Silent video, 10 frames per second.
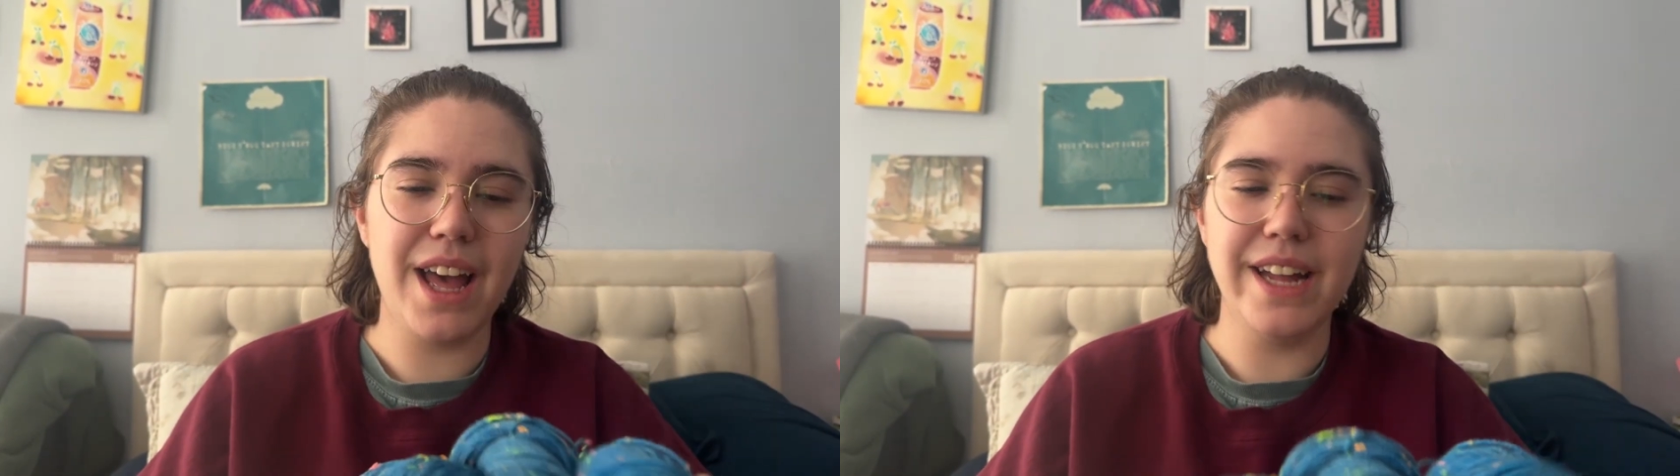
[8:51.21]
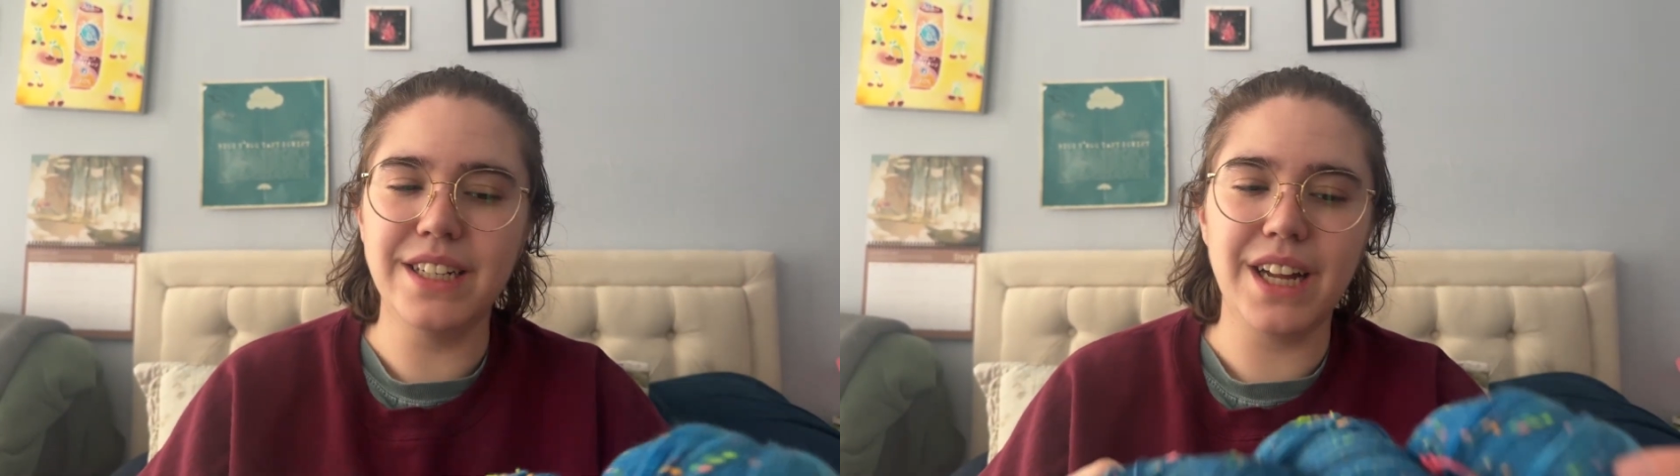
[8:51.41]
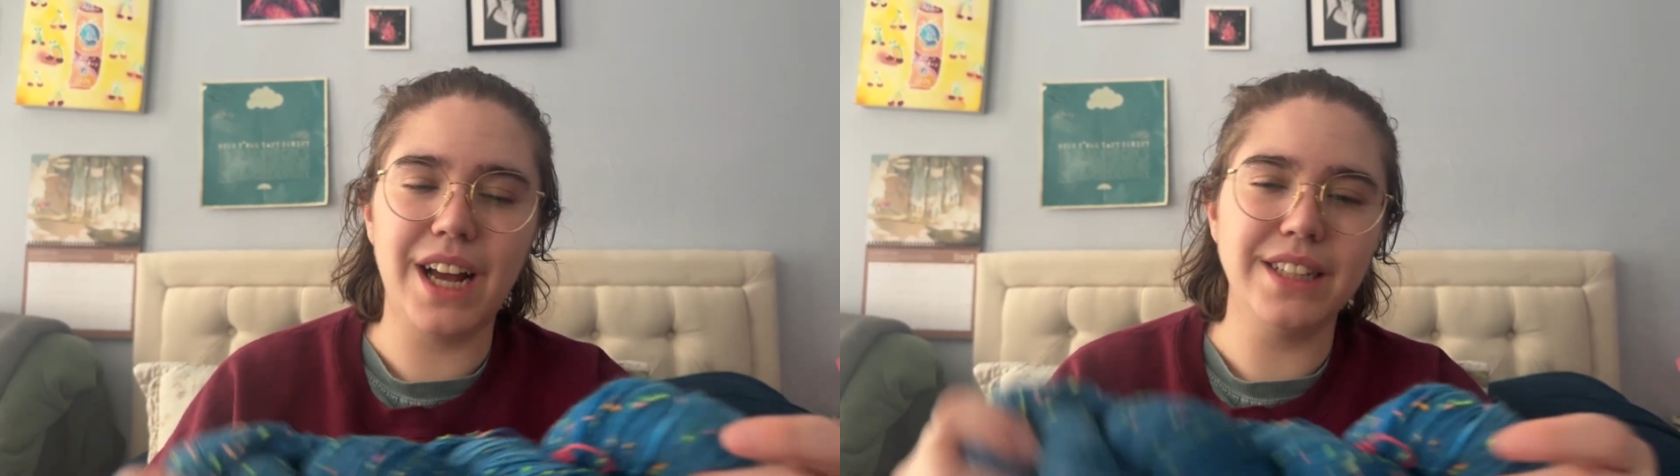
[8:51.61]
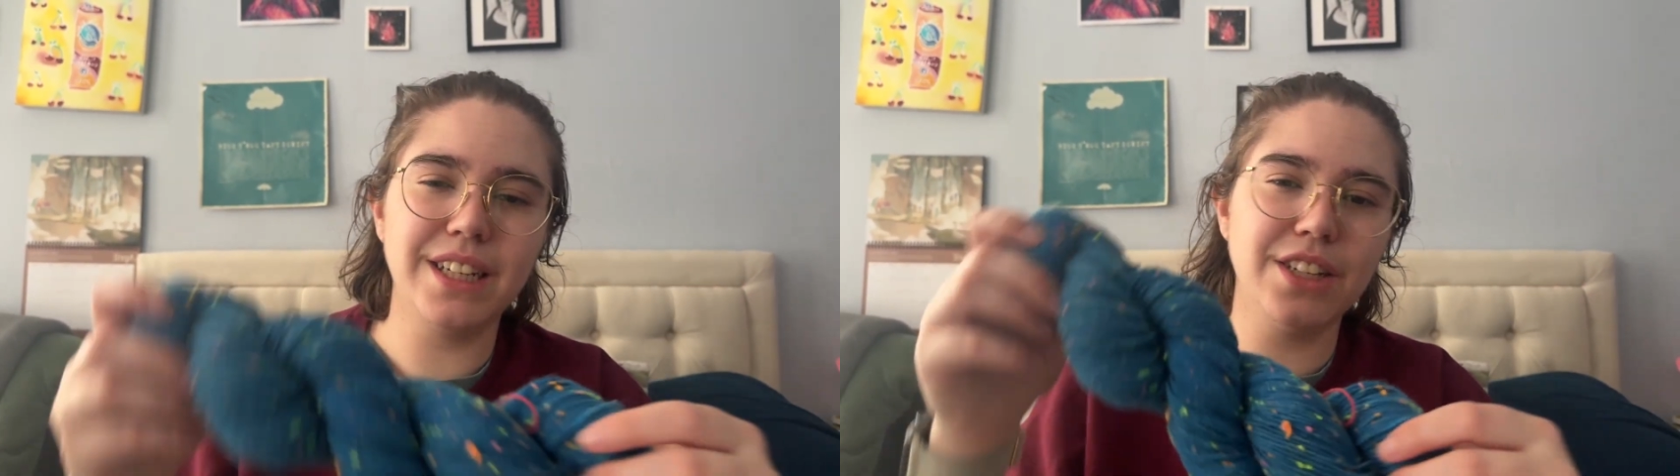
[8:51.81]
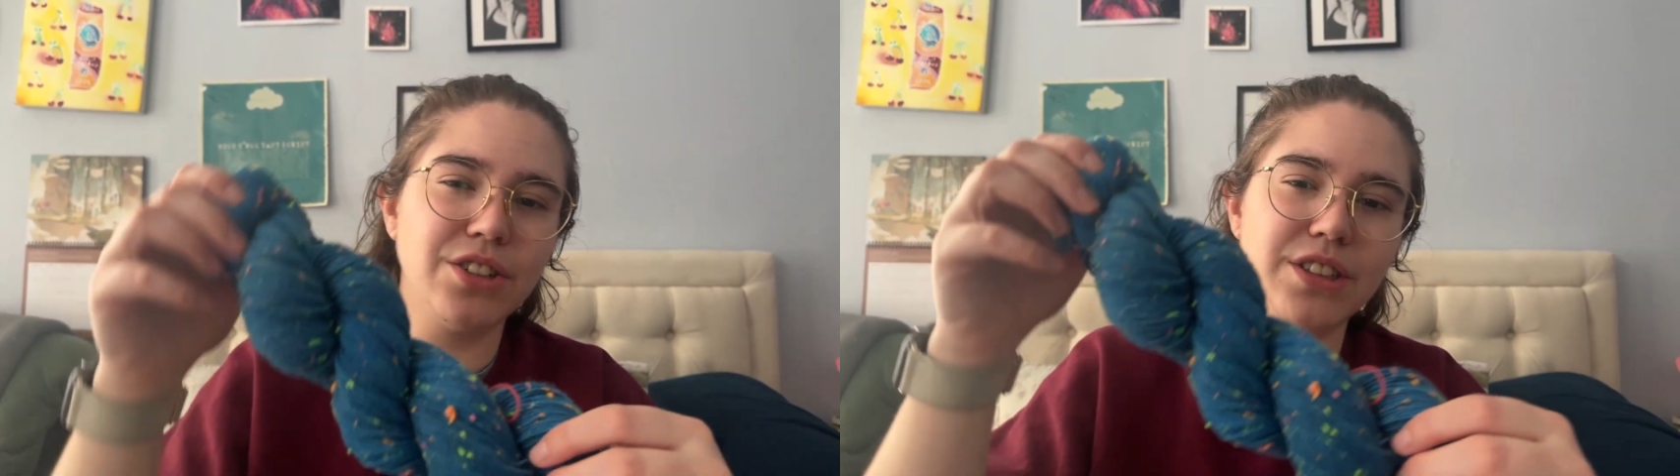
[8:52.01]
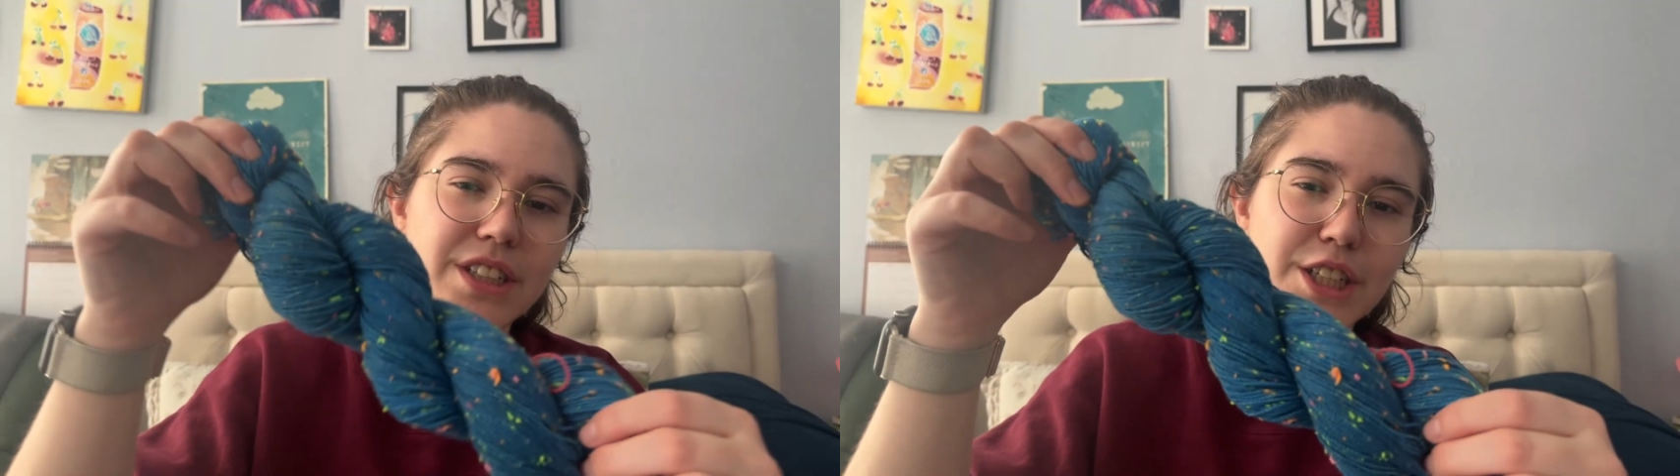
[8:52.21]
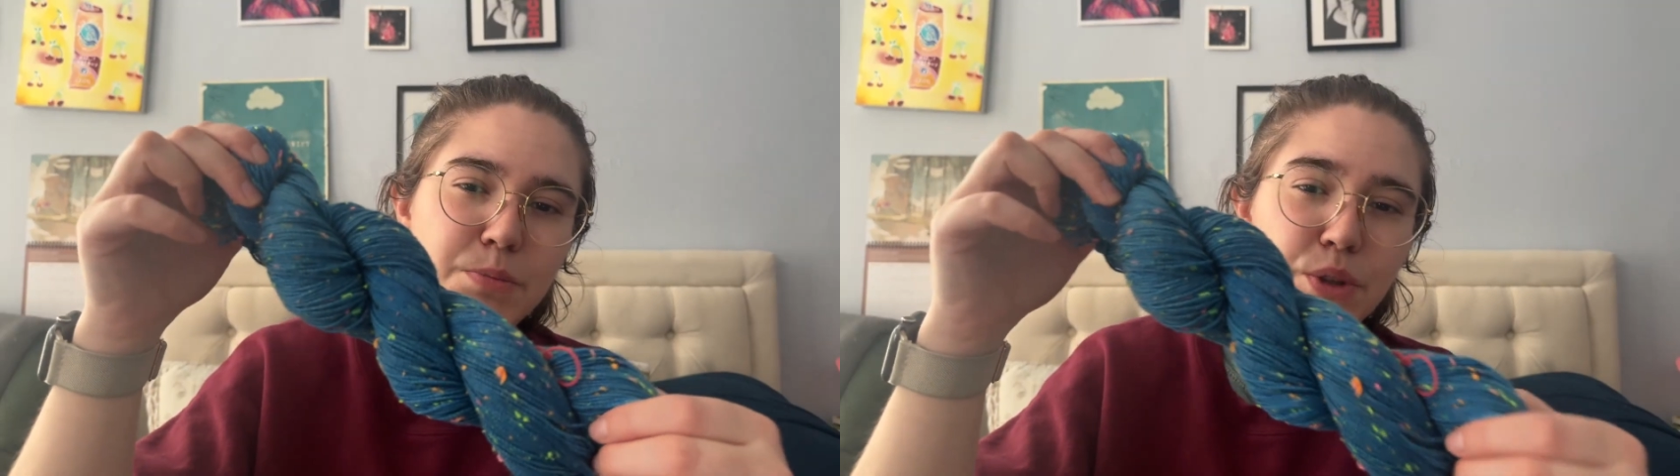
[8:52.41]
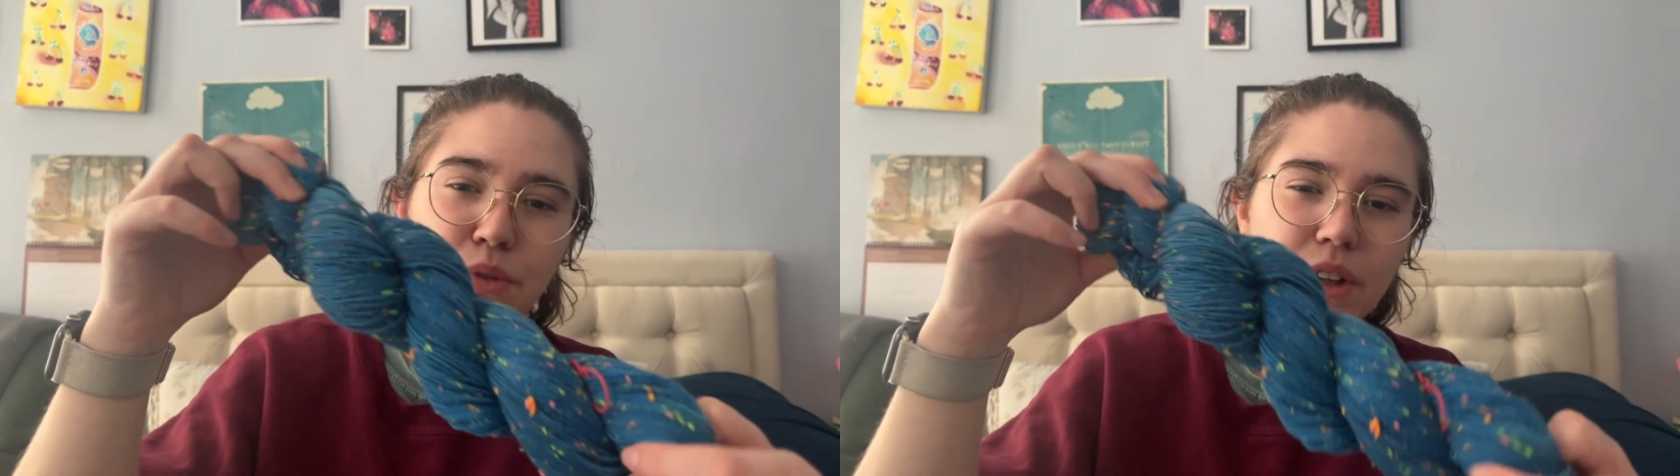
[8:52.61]
and I think it turned into this
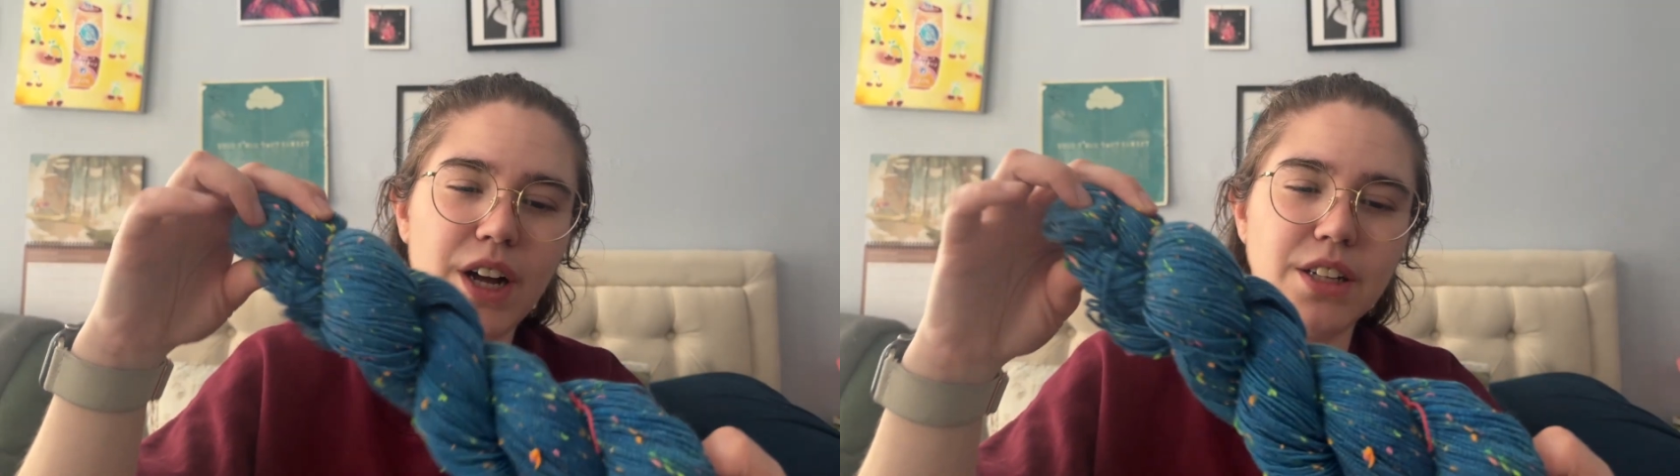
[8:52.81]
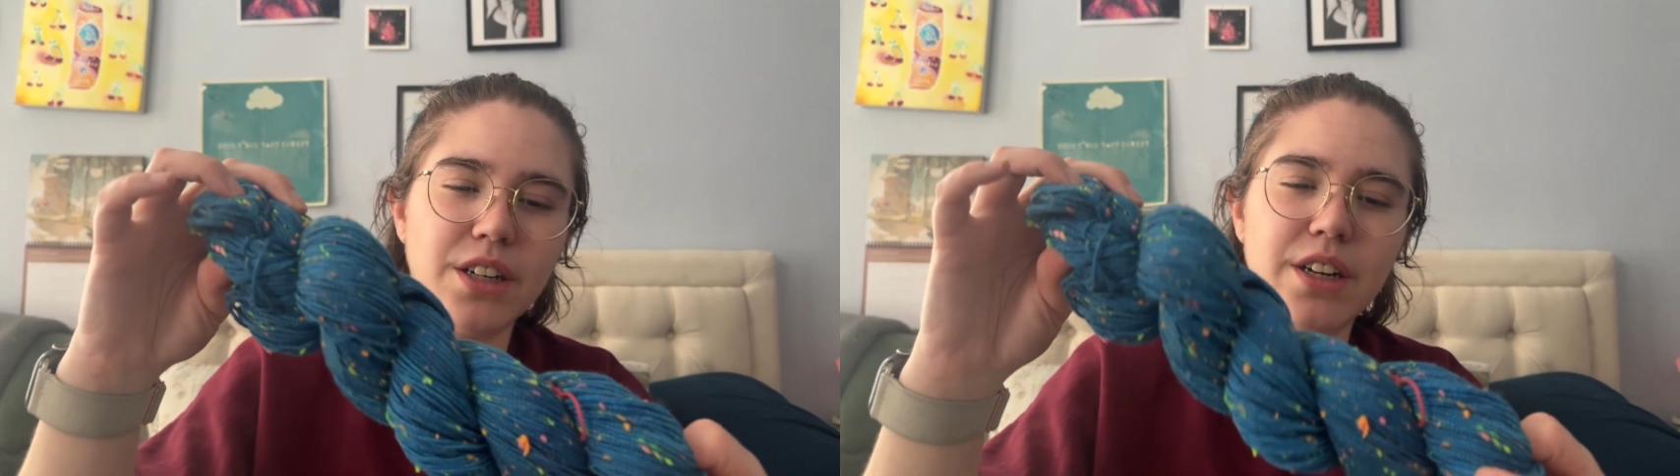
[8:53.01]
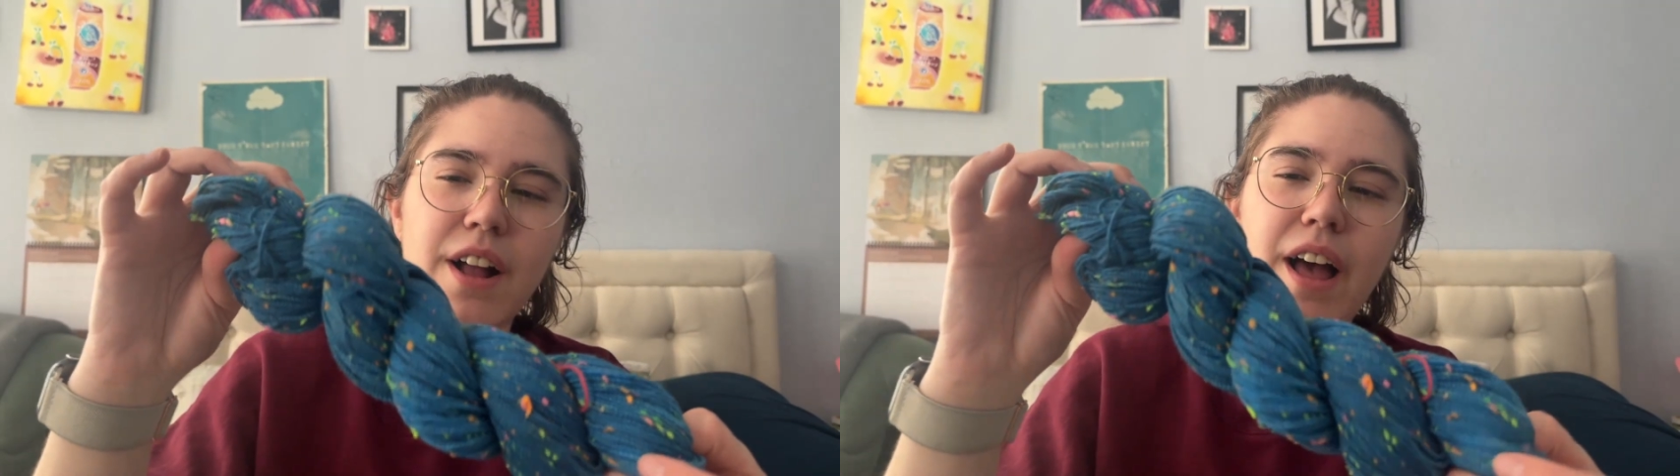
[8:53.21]
beautiful color.